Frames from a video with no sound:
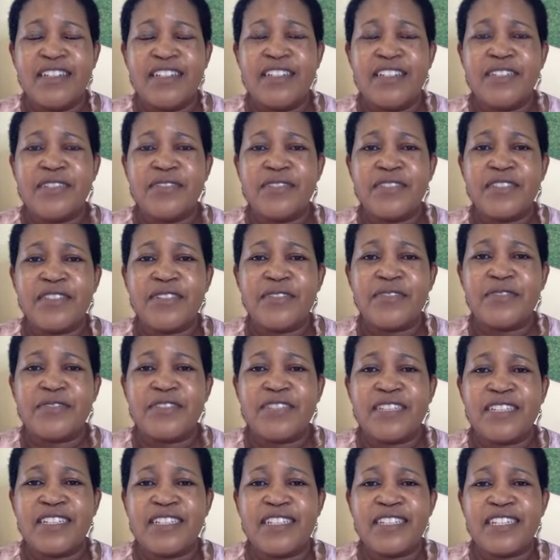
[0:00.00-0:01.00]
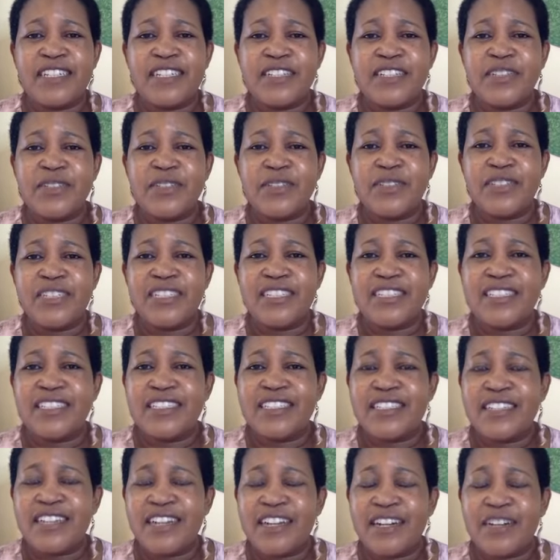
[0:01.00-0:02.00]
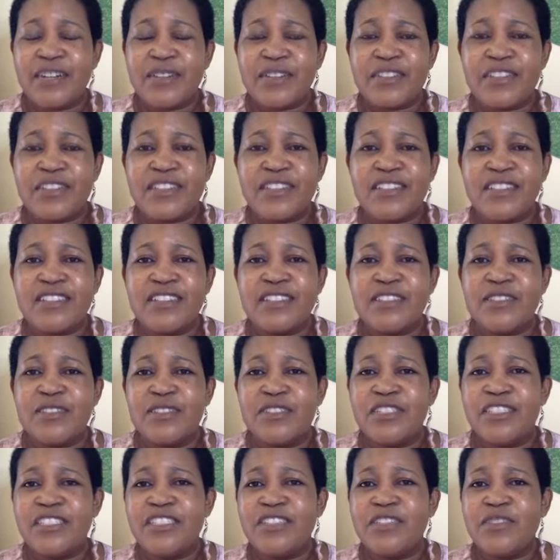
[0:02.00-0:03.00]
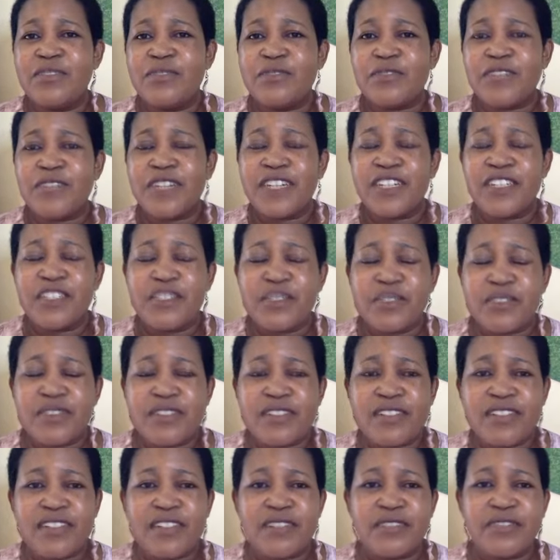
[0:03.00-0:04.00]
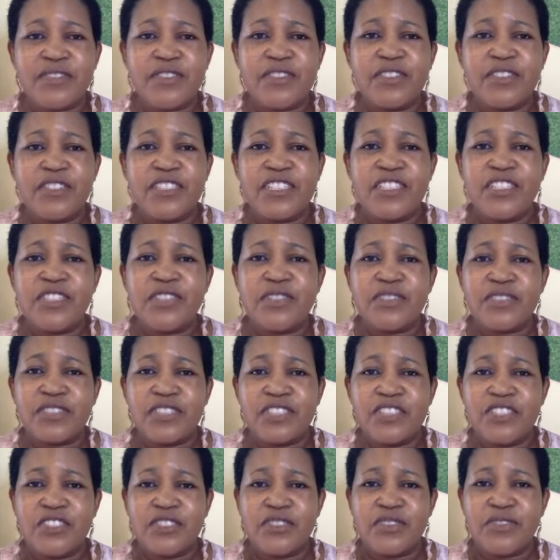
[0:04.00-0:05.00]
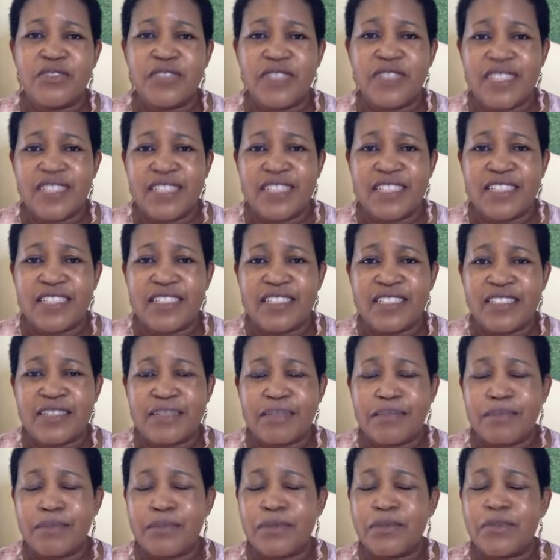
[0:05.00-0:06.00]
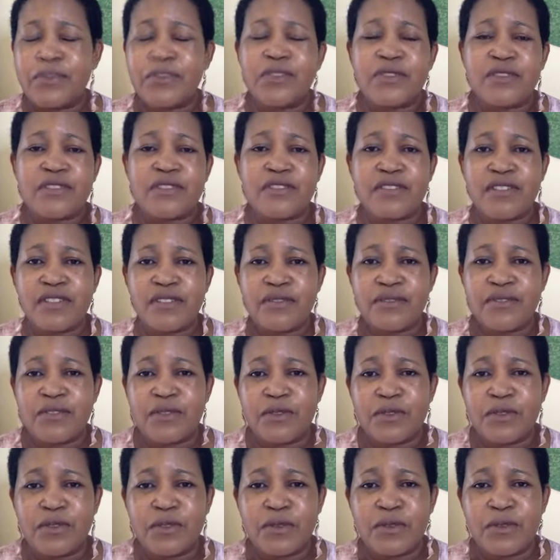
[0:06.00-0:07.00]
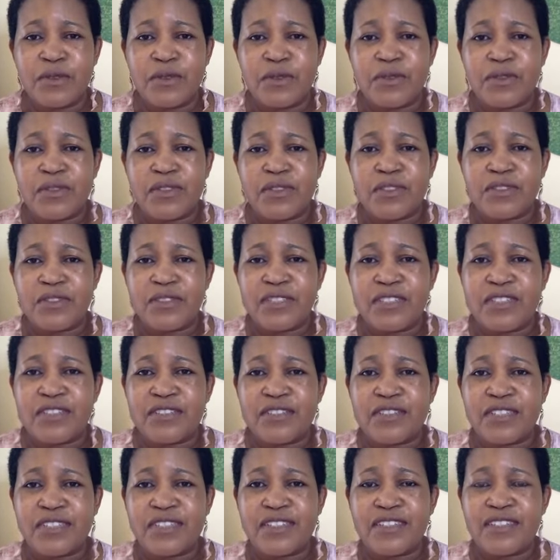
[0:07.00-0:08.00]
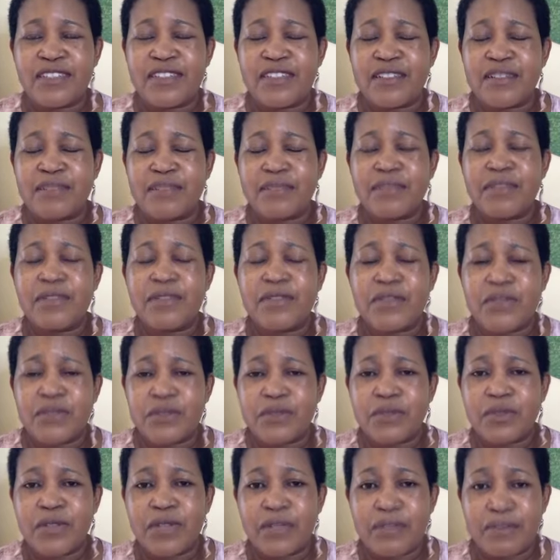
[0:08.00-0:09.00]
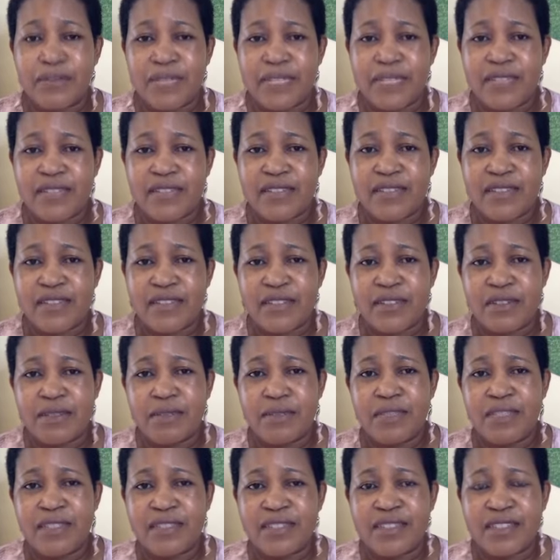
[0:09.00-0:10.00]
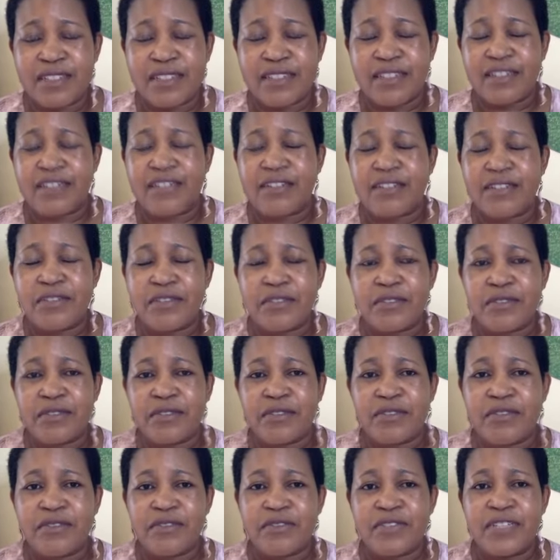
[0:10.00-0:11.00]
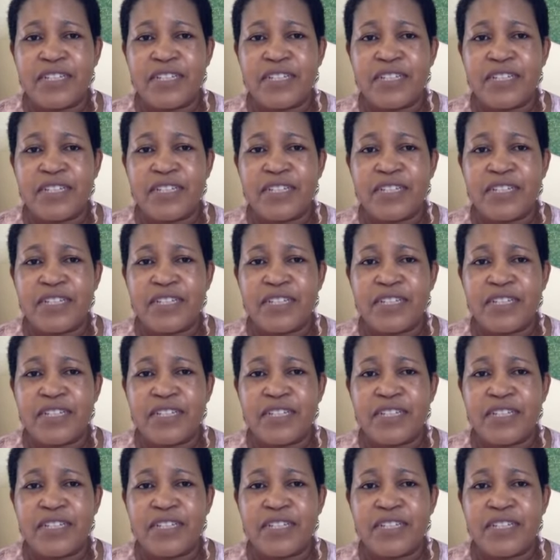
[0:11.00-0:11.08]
if you are feeling like you need an outing, you need to find yourself, you need to rejuvenate, book yourself on those retreats. They'll be so amazing. You'll be taken care of.